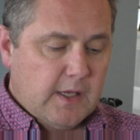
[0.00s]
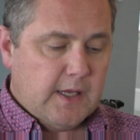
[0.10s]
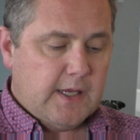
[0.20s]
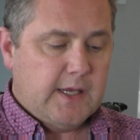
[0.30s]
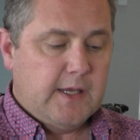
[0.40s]

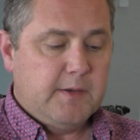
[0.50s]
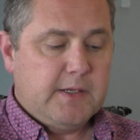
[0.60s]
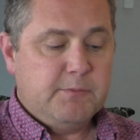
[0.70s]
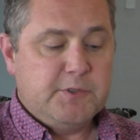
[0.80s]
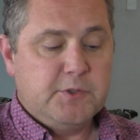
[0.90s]
uh,
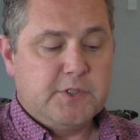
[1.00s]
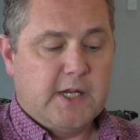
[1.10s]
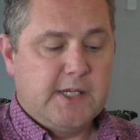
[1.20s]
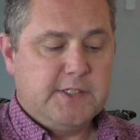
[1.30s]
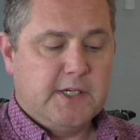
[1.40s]
he was
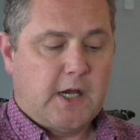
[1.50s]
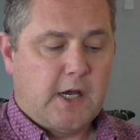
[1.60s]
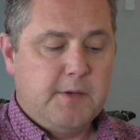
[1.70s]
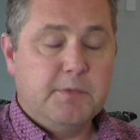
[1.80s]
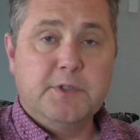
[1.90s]
utilizing
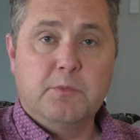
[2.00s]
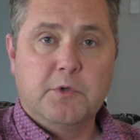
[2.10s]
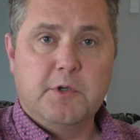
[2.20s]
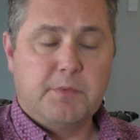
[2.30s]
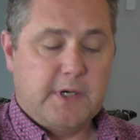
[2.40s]
hybrid
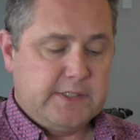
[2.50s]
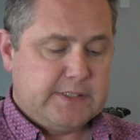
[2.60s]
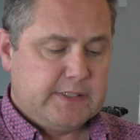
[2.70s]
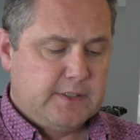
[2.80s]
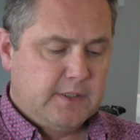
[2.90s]

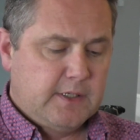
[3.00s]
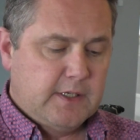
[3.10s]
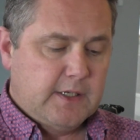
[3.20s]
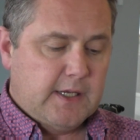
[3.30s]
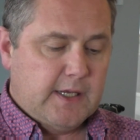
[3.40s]
WordPress
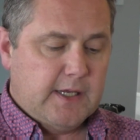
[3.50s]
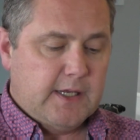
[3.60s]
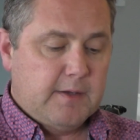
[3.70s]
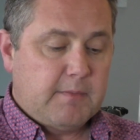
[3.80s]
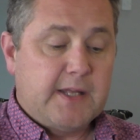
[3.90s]

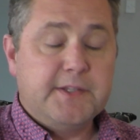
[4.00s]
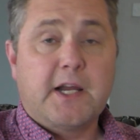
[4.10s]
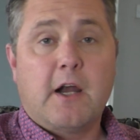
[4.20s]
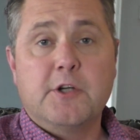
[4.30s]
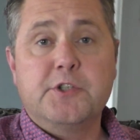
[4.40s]
um, and the
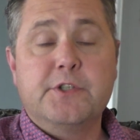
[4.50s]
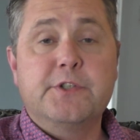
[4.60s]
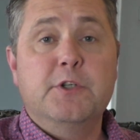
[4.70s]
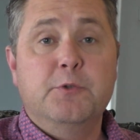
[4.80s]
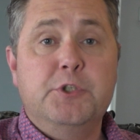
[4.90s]
cartridge
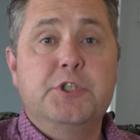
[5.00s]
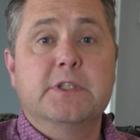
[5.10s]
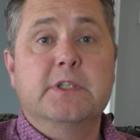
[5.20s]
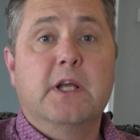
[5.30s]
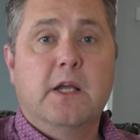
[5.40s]

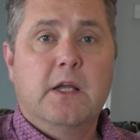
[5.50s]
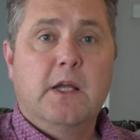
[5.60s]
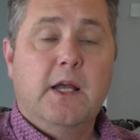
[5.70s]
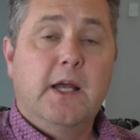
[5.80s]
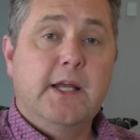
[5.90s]
solution
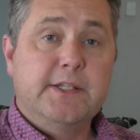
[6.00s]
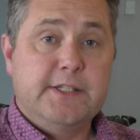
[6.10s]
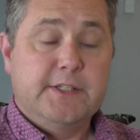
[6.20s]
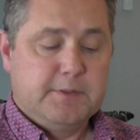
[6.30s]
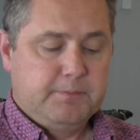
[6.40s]
uh,
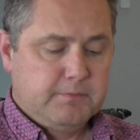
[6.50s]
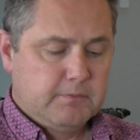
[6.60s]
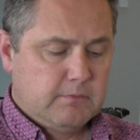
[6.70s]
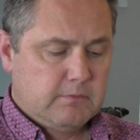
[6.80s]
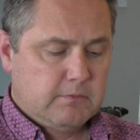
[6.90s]
system.
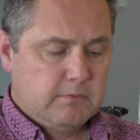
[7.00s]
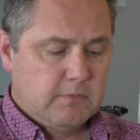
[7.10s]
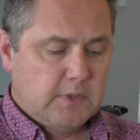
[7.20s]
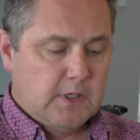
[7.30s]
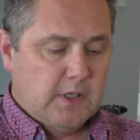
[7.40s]

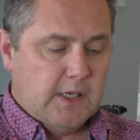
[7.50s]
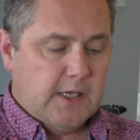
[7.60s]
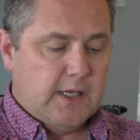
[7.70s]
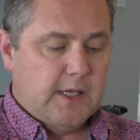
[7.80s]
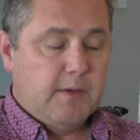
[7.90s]

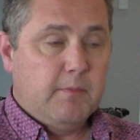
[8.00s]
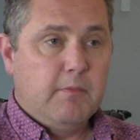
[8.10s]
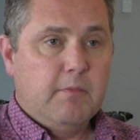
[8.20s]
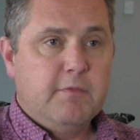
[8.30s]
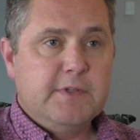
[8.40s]

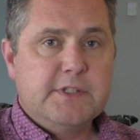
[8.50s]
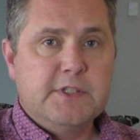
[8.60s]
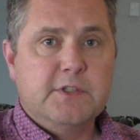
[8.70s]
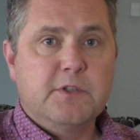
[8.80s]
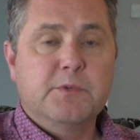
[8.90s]
Um,
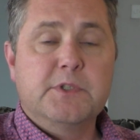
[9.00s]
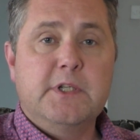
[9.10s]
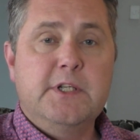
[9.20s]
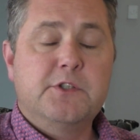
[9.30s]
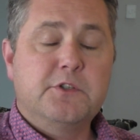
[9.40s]
Vincent was
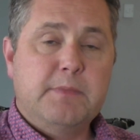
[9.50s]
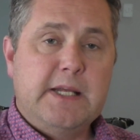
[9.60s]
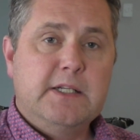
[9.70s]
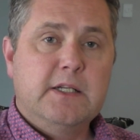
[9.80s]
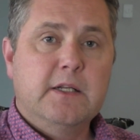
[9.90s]

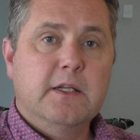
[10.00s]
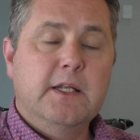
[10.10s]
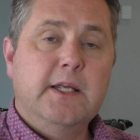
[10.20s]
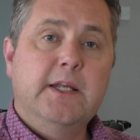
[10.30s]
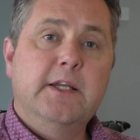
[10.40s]
instrumental
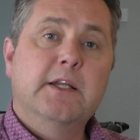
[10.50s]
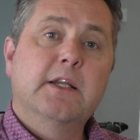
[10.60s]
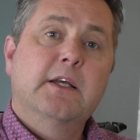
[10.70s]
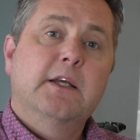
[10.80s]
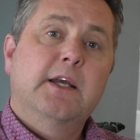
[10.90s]

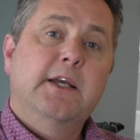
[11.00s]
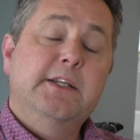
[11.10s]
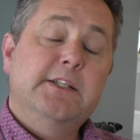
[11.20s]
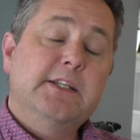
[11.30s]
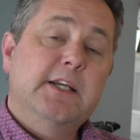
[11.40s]
in
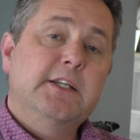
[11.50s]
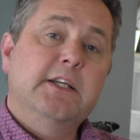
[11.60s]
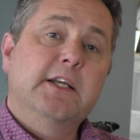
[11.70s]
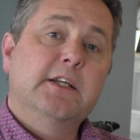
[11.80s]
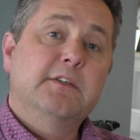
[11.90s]

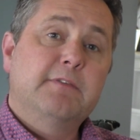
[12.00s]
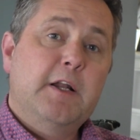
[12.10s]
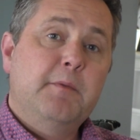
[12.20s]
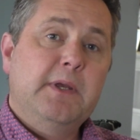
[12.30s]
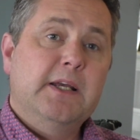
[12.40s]
initiating,
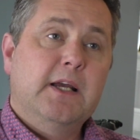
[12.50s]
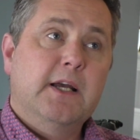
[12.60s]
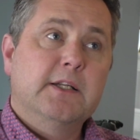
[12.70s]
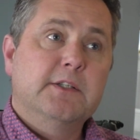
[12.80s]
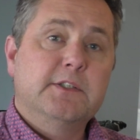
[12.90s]
developing,
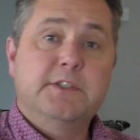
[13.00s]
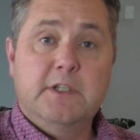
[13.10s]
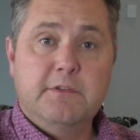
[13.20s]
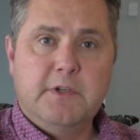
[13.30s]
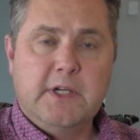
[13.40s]
and
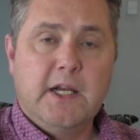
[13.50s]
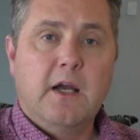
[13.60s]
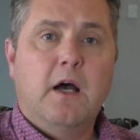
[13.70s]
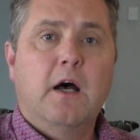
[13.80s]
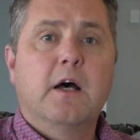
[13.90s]
delivering
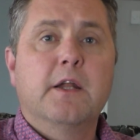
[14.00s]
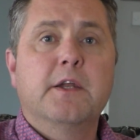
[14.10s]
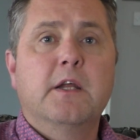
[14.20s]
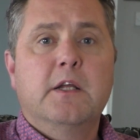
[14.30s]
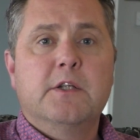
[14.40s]

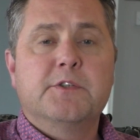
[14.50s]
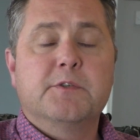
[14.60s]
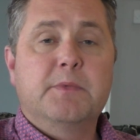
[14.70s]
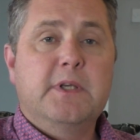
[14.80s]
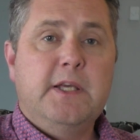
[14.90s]
on
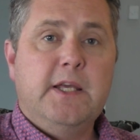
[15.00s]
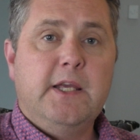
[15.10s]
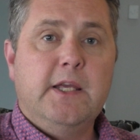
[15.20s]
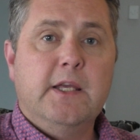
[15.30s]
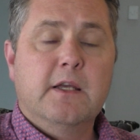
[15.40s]
some
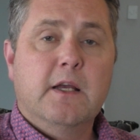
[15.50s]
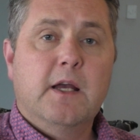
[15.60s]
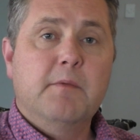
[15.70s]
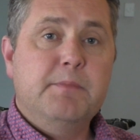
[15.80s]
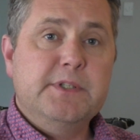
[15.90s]
key
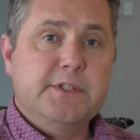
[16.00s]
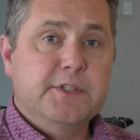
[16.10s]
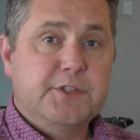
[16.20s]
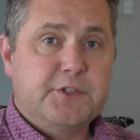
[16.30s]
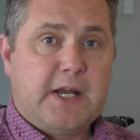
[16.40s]
uh,
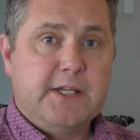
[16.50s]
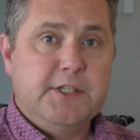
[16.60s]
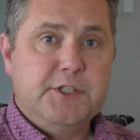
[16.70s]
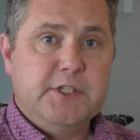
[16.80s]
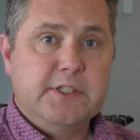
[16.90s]
business
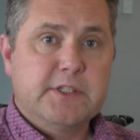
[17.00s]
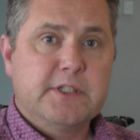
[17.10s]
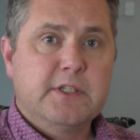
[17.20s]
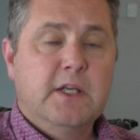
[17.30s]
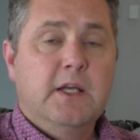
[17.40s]

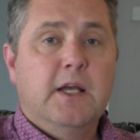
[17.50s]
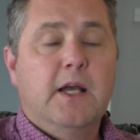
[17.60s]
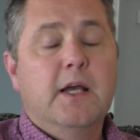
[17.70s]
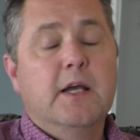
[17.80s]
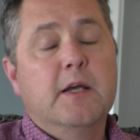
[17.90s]
strategies
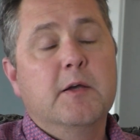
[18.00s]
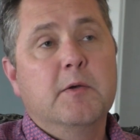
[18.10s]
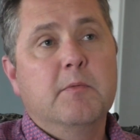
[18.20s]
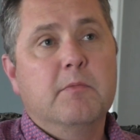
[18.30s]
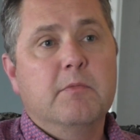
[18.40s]

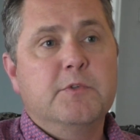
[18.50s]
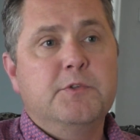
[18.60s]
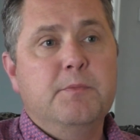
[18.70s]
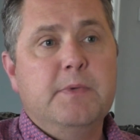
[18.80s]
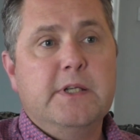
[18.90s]
um,
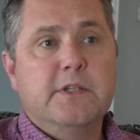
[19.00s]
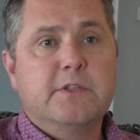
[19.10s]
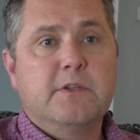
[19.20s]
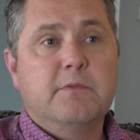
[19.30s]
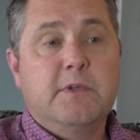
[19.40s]
to
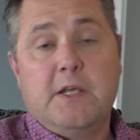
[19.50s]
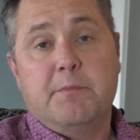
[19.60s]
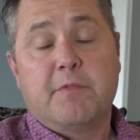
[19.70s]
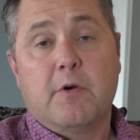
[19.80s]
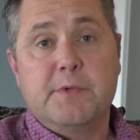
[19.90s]
meet key
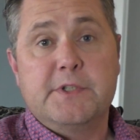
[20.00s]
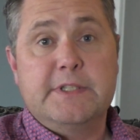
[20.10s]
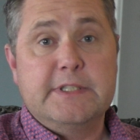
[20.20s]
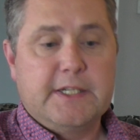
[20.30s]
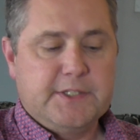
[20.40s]
performance
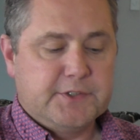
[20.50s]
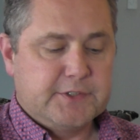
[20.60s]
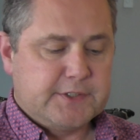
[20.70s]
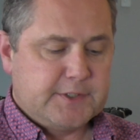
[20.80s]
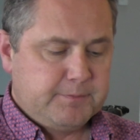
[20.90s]

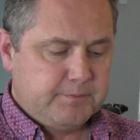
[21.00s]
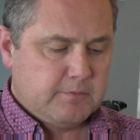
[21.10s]
indicators.